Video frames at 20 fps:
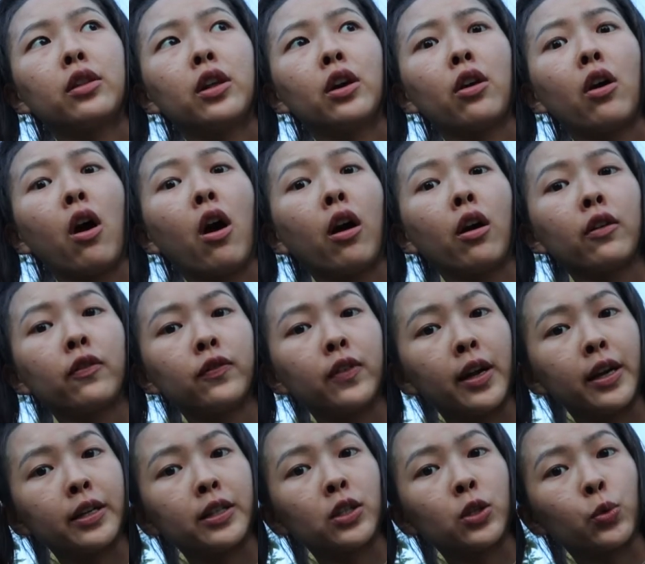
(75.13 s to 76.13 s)
there are
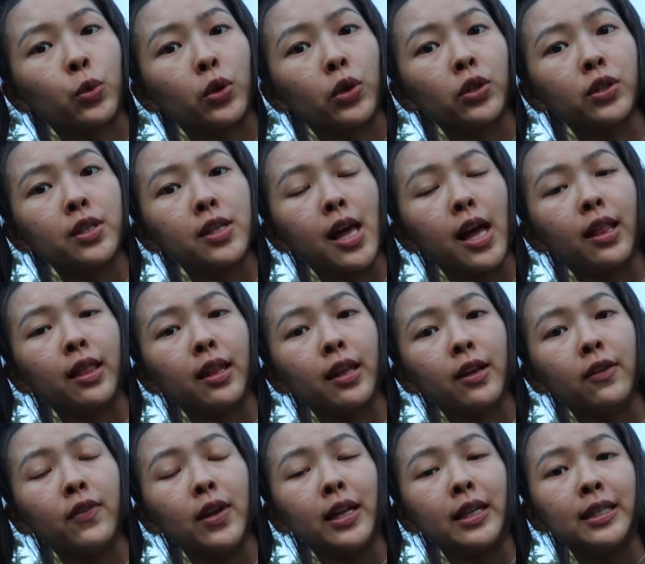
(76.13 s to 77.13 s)
flying squirrels that
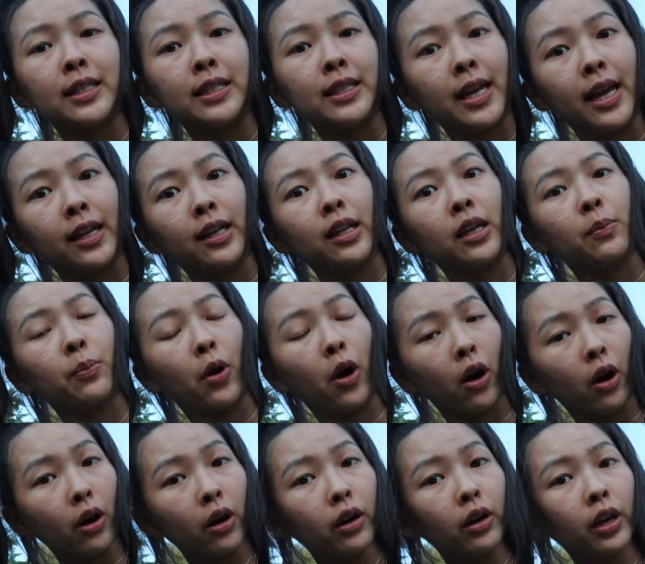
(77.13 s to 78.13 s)
live in Stanley
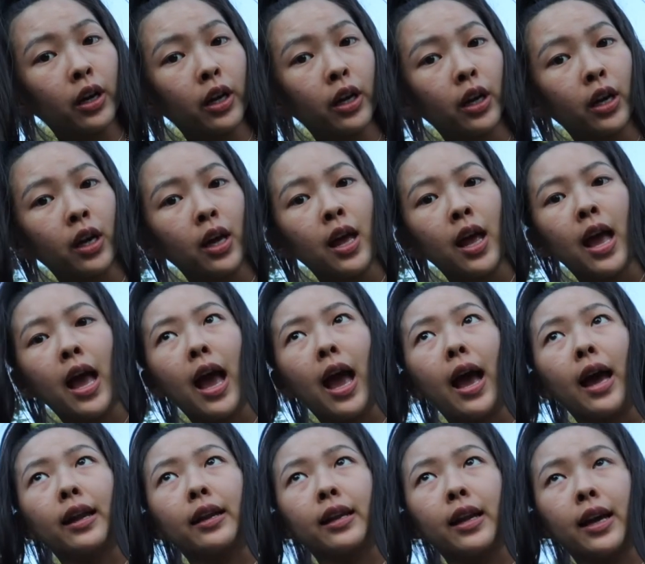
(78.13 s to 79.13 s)
Park
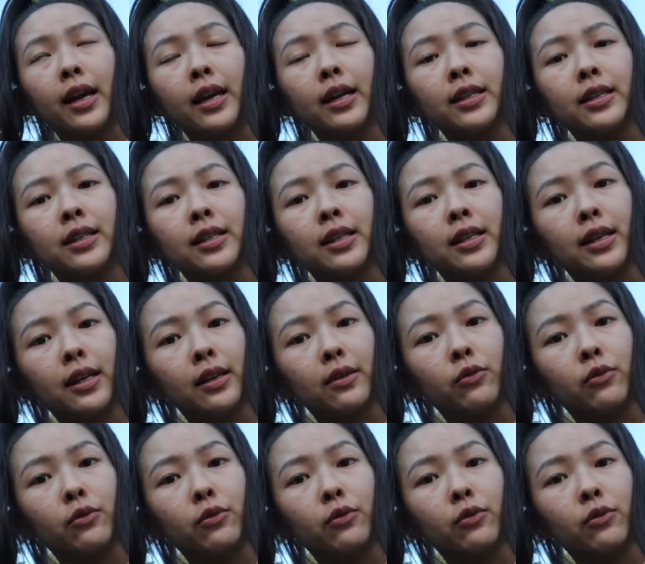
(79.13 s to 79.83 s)
at night,